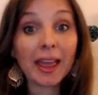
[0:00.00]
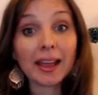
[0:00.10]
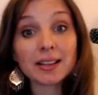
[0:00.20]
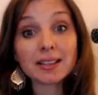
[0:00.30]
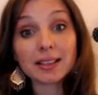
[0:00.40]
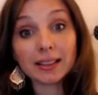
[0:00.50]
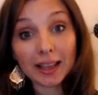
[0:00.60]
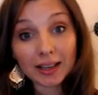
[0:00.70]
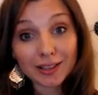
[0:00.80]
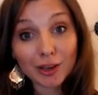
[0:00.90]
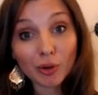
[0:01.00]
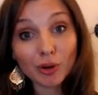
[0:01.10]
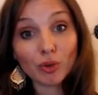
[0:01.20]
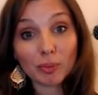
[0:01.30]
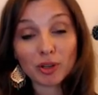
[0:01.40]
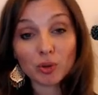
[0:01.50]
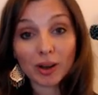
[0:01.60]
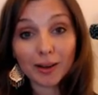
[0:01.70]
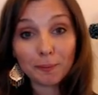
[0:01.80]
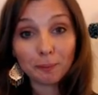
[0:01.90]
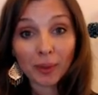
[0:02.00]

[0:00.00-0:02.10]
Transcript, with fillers: and select their own repertoire